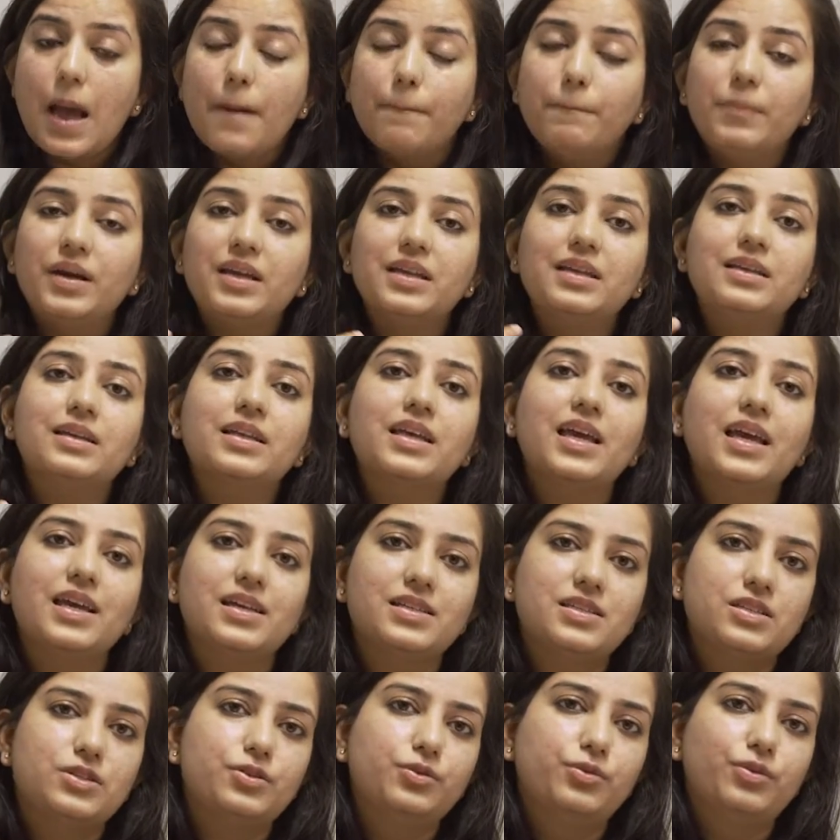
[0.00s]
But in
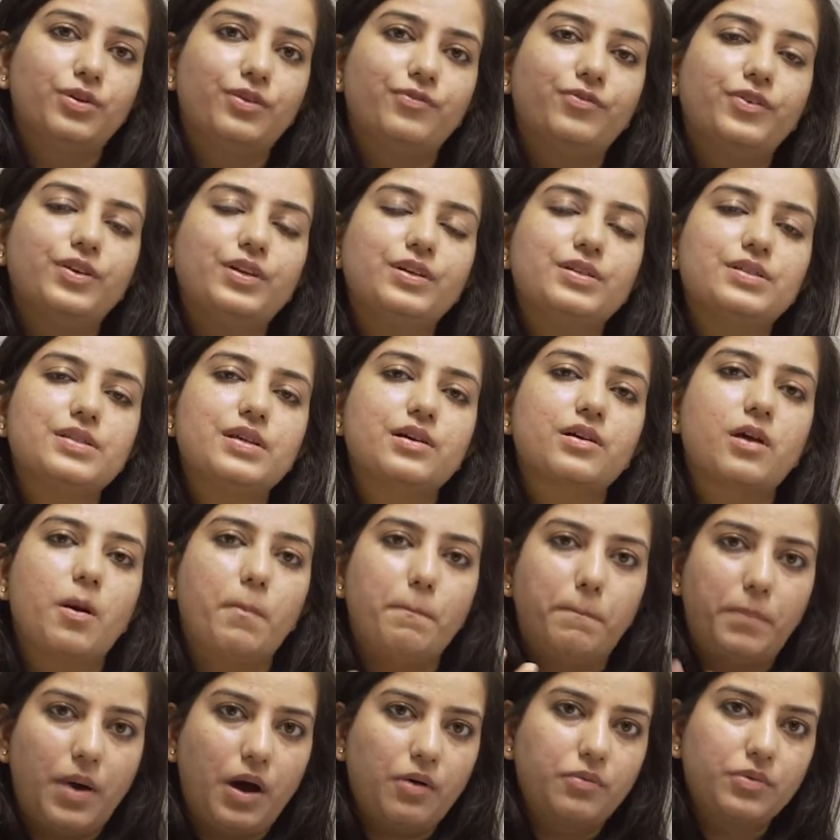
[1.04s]
case 2, if it is a
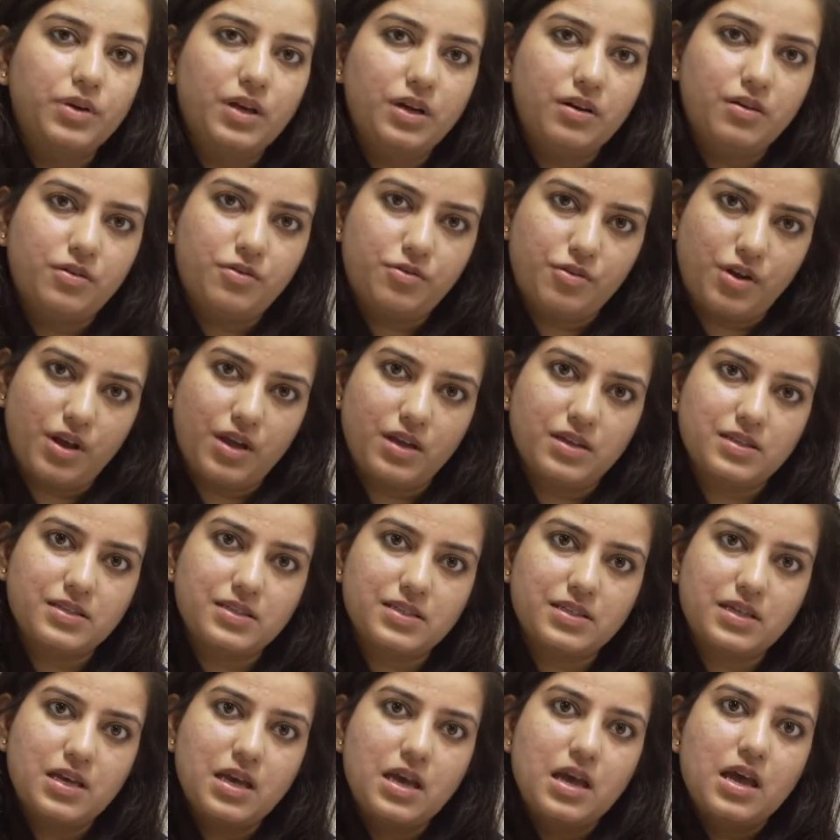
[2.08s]
compound
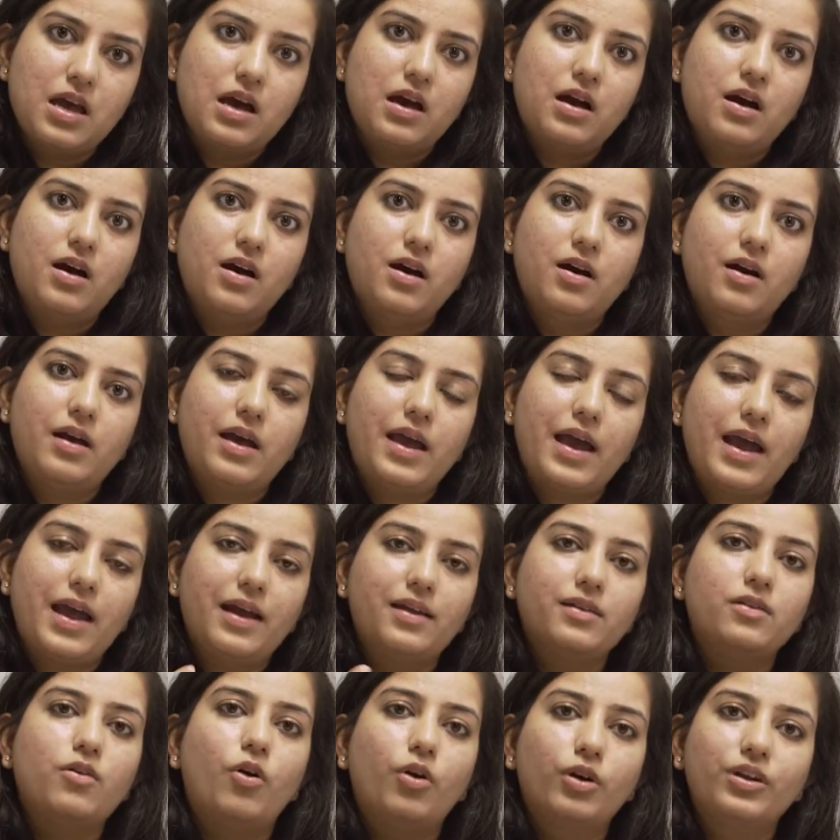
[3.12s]
interest
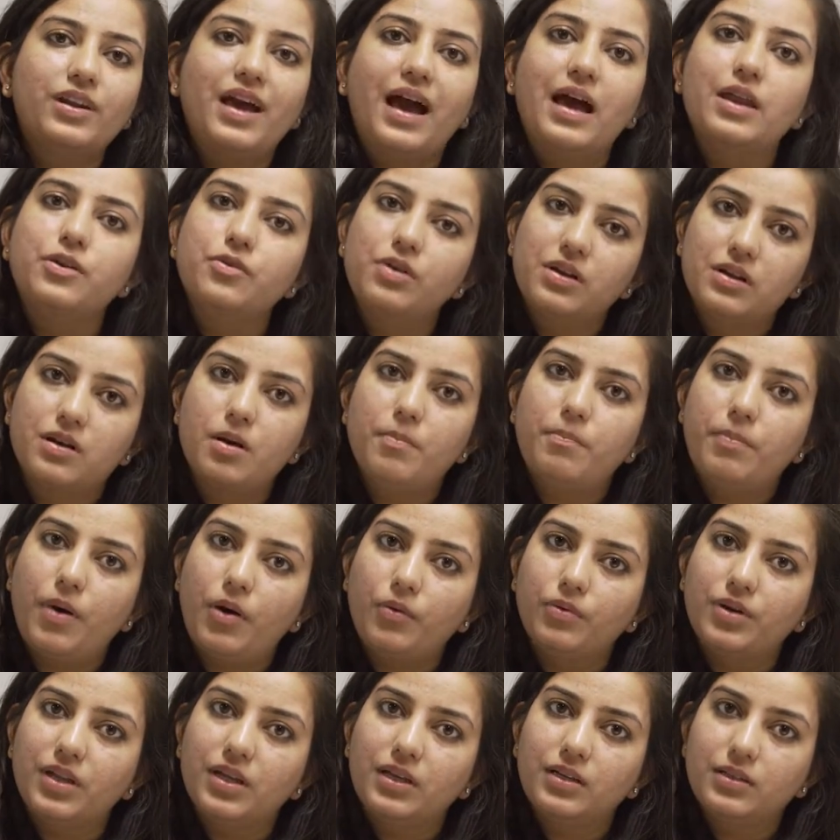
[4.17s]
and on annual
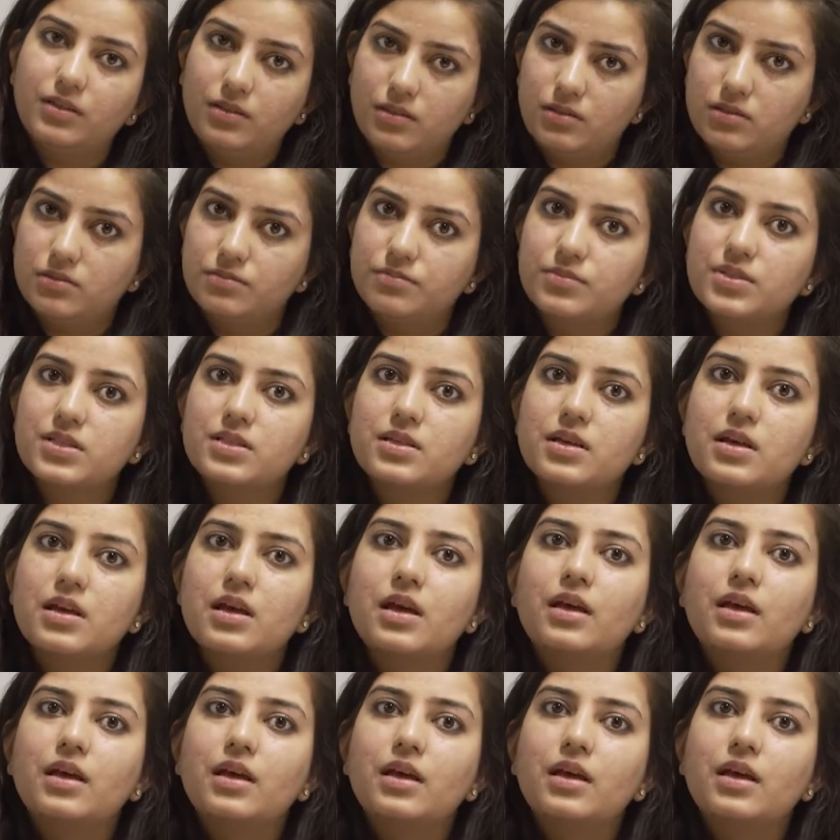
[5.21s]
compounding terms,